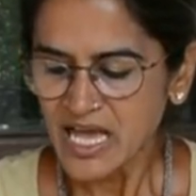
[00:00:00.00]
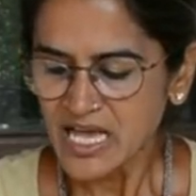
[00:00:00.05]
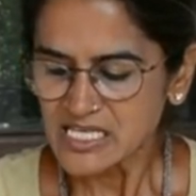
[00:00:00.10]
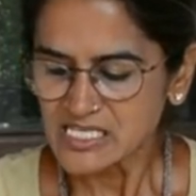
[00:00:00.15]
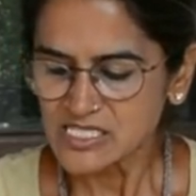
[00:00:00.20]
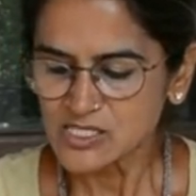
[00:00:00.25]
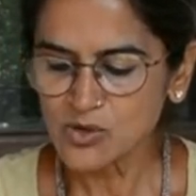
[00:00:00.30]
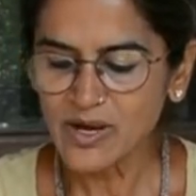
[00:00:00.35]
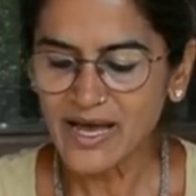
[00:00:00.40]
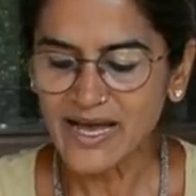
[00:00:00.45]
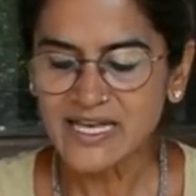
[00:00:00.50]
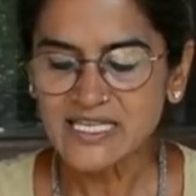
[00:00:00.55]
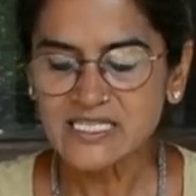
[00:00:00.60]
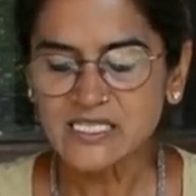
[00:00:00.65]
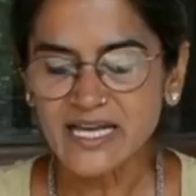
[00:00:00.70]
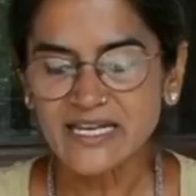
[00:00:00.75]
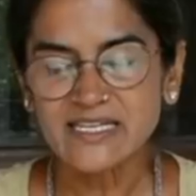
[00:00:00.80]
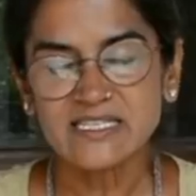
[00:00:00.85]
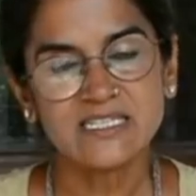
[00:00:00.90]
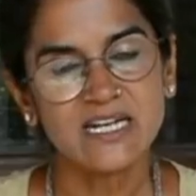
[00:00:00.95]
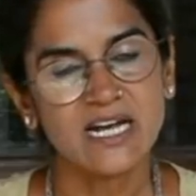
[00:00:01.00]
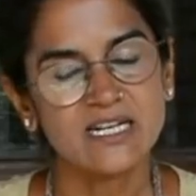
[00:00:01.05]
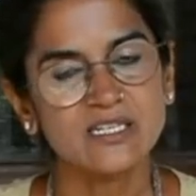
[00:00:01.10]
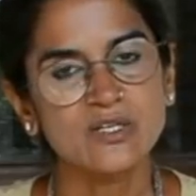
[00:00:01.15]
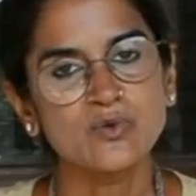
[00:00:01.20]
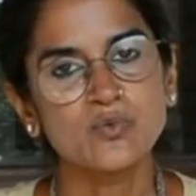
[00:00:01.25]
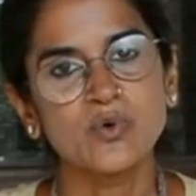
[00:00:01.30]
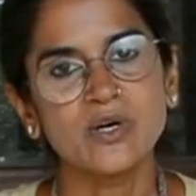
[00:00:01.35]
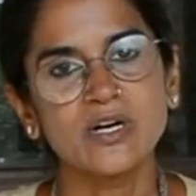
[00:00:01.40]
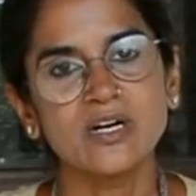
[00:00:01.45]
So as I started
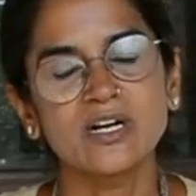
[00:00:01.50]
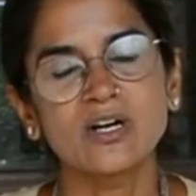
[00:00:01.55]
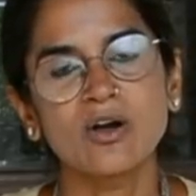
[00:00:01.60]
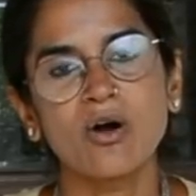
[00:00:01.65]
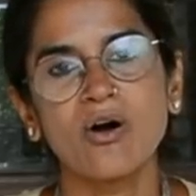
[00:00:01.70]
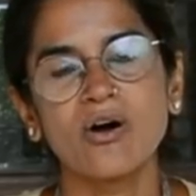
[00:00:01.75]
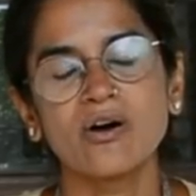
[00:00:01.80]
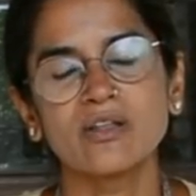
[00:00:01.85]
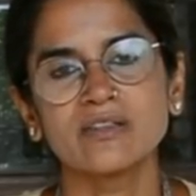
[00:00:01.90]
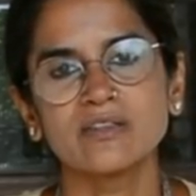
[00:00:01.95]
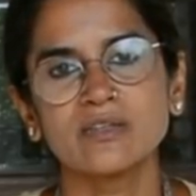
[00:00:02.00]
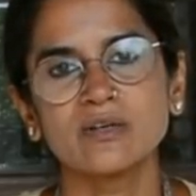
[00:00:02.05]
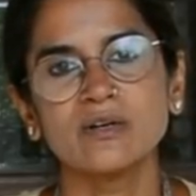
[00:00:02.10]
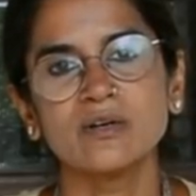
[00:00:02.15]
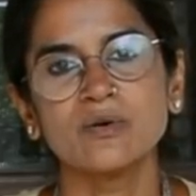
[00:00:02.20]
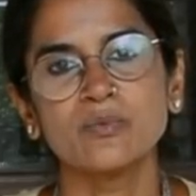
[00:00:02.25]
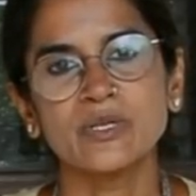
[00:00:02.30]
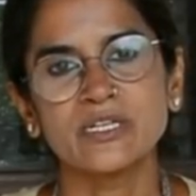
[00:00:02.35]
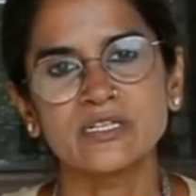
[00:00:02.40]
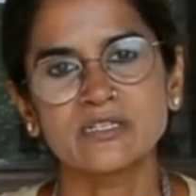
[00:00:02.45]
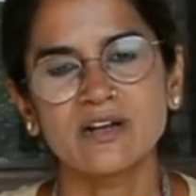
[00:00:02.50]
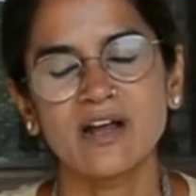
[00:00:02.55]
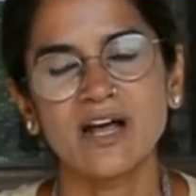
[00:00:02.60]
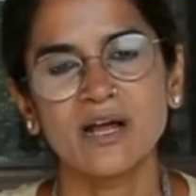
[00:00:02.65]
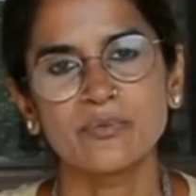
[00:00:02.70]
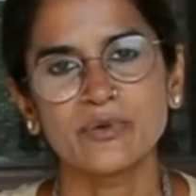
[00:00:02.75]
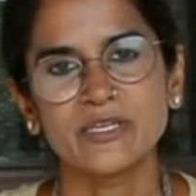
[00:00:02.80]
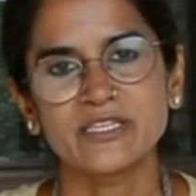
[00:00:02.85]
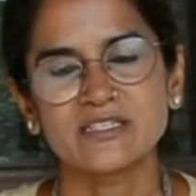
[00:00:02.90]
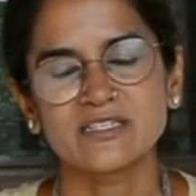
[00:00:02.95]
work on the winter
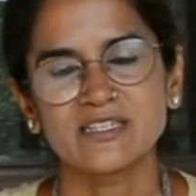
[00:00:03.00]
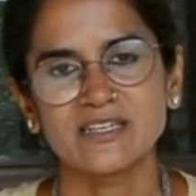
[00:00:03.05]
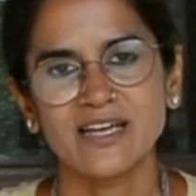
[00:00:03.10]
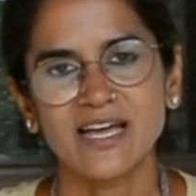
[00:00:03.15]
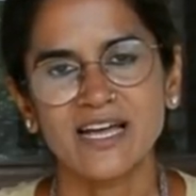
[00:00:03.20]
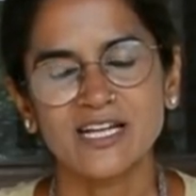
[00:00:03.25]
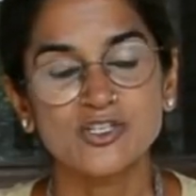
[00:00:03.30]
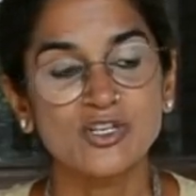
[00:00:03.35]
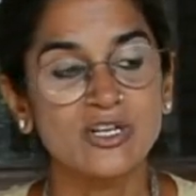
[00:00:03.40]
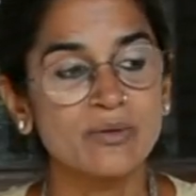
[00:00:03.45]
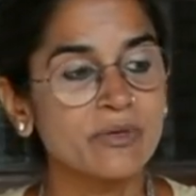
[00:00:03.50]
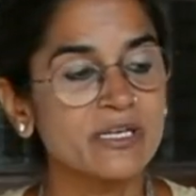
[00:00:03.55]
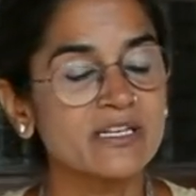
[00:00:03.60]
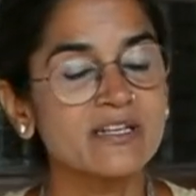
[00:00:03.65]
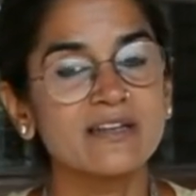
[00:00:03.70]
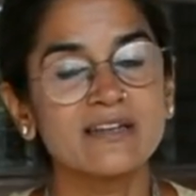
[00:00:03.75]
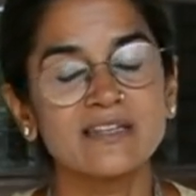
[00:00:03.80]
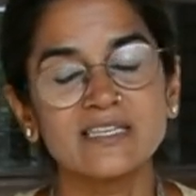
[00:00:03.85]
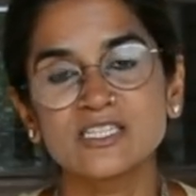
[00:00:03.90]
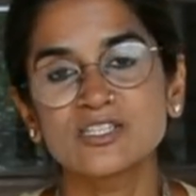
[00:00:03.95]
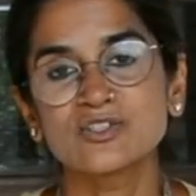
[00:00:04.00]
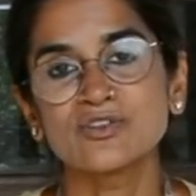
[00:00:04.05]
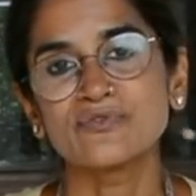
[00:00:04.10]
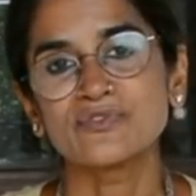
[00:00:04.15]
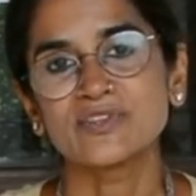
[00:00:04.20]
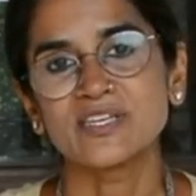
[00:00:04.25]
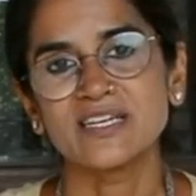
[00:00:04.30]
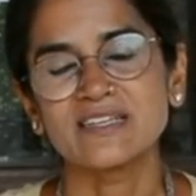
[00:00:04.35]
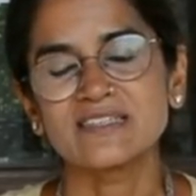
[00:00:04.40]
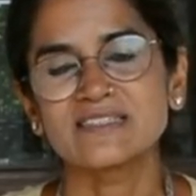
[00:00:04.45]
harvesting, I actually made a list of
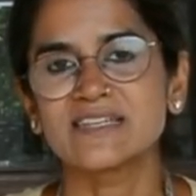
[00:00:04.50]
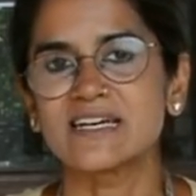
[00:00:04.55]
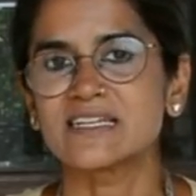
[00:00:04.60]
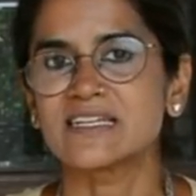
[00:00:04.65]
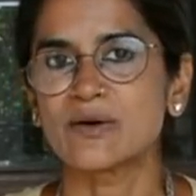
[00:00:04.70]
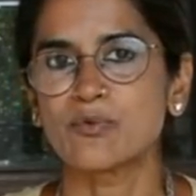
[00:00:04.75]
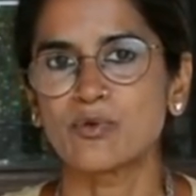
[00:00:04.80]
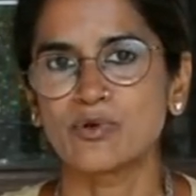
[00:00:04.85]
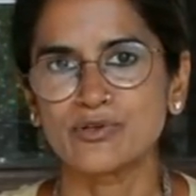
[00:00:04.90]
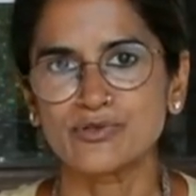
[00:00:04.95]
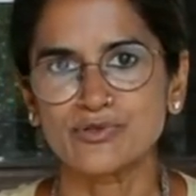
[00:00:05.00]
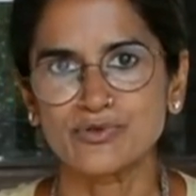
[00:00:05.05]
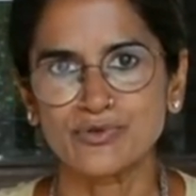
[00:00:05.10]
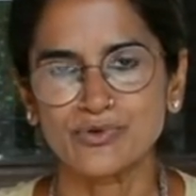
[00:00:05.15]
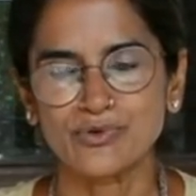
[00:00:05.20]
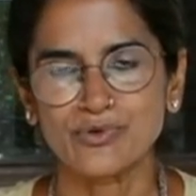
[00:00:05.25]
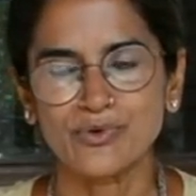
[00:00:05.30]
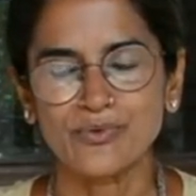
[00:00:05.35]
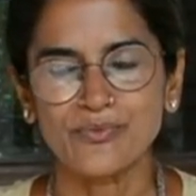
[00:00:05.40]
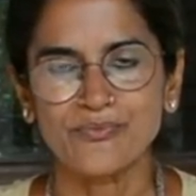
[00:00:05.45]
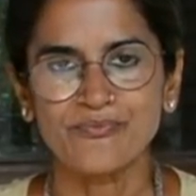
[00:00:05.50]
things that I wanted to grow.